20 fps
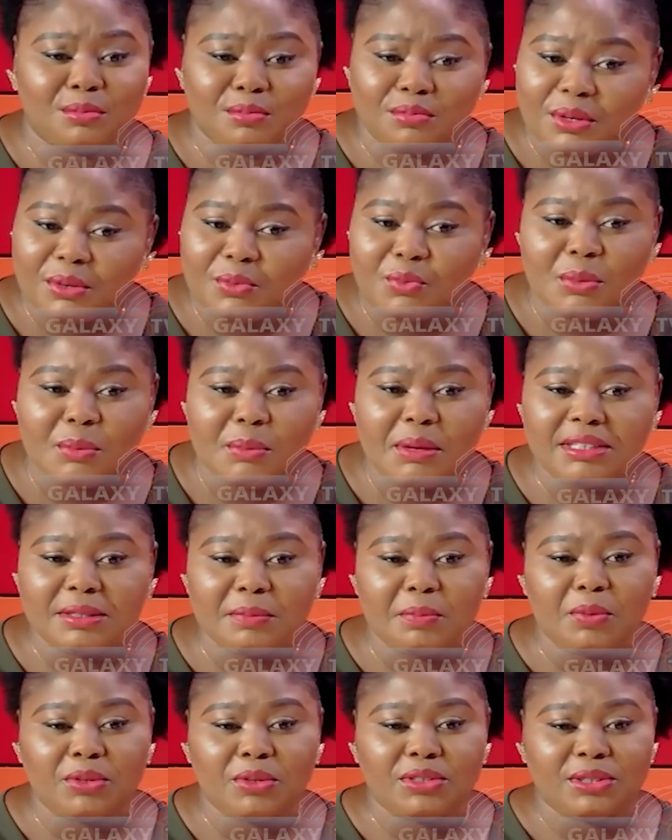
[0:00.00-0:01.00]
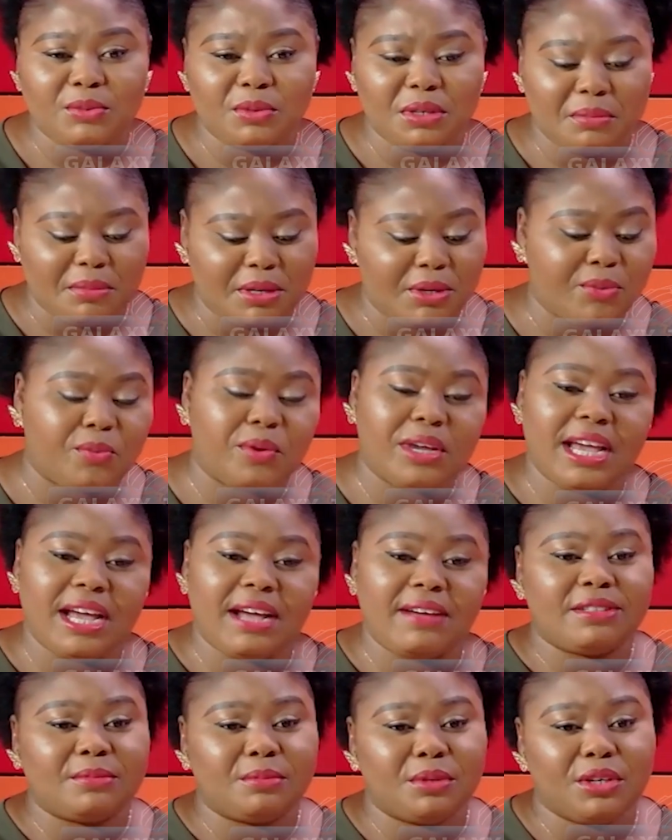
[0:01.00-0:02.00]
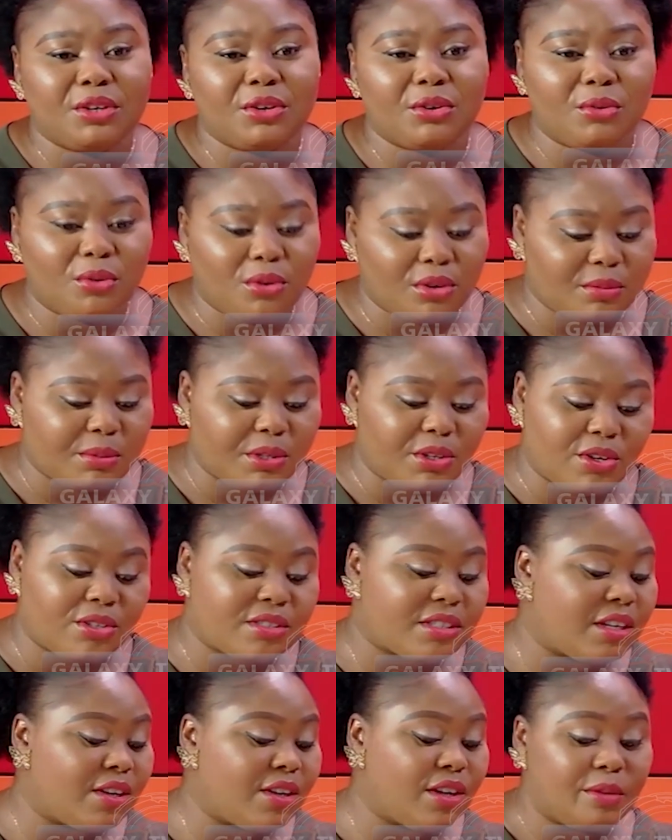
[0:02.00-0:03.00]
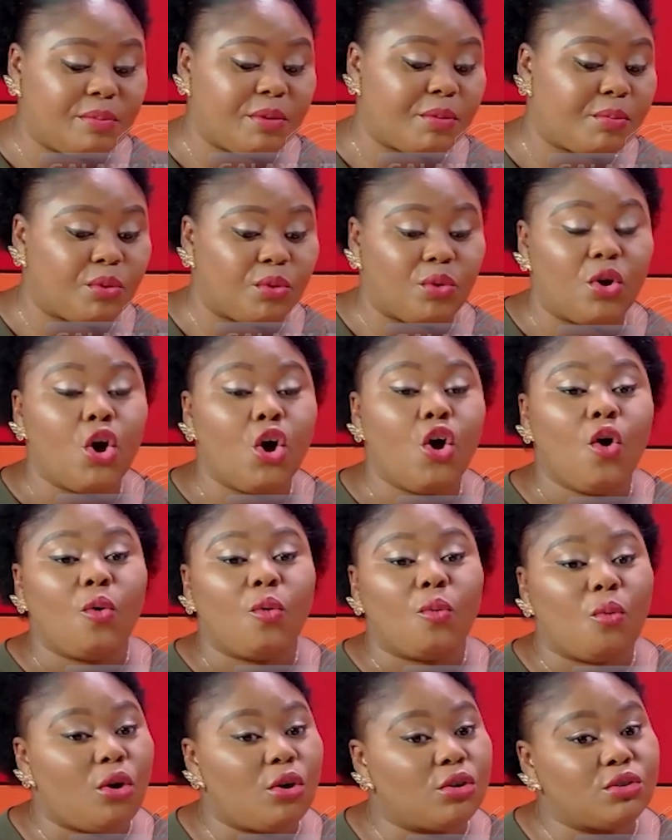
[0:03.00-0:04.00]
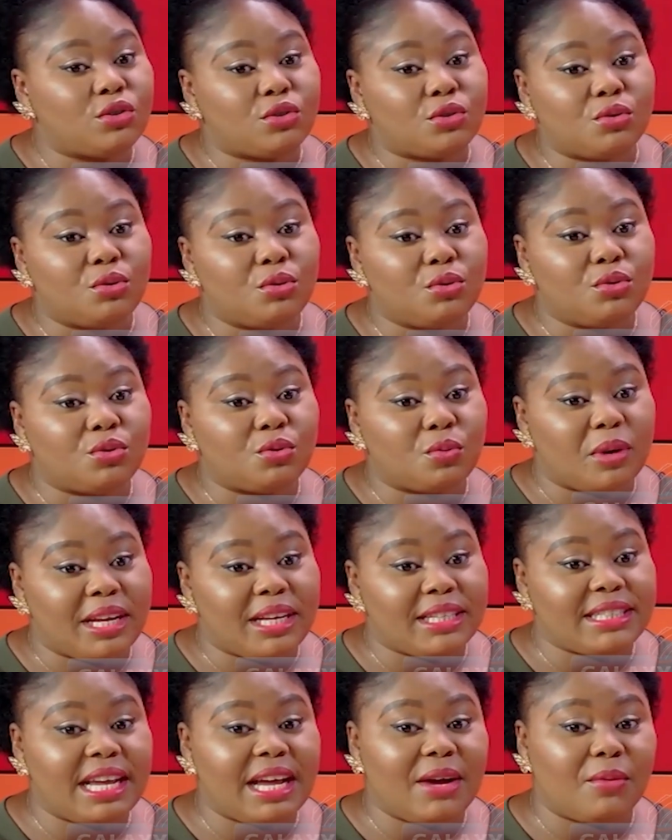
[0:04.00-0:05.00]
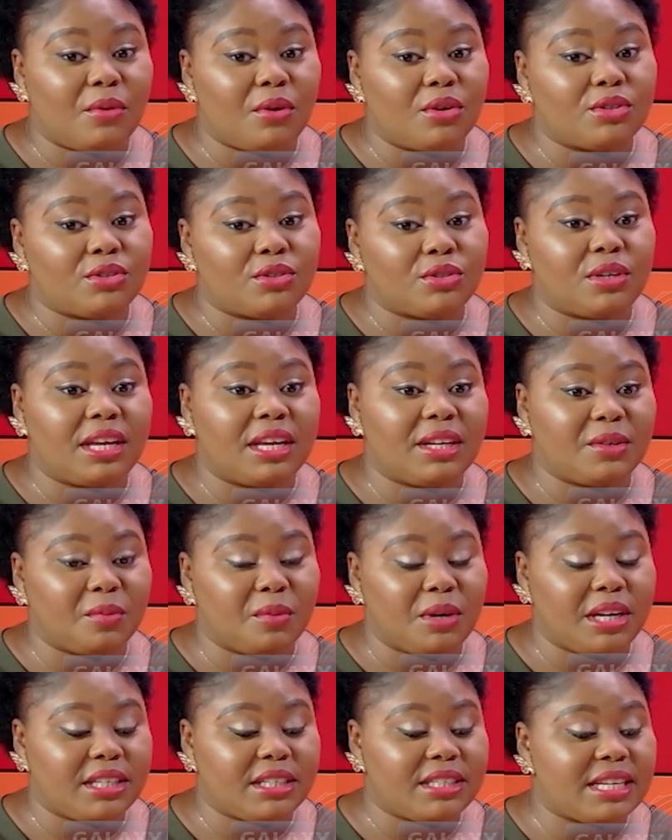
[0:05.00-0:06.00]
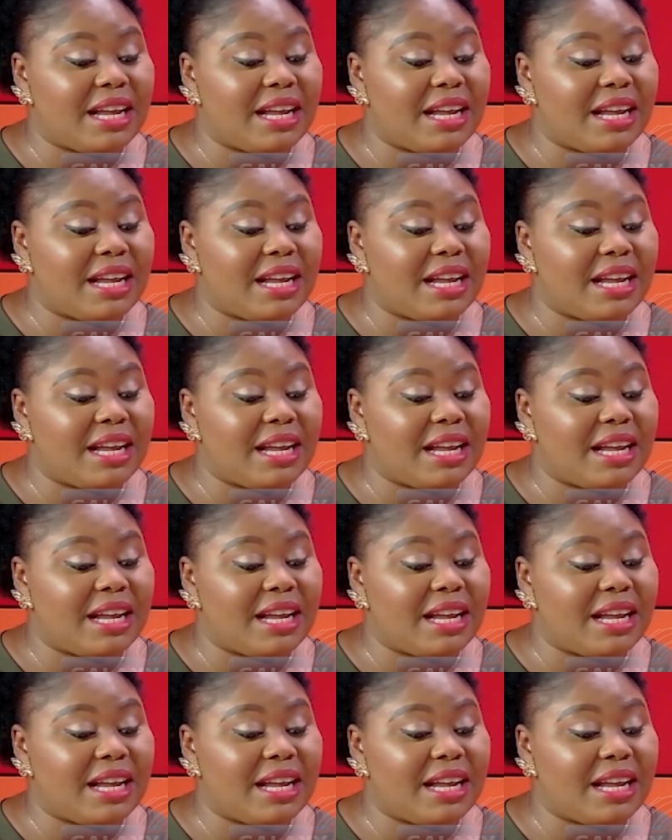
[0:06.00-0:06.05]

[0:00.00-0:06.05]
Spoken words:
Women supporting women. We have to bring it on because a lot of people want to lose weight and want to gain weight.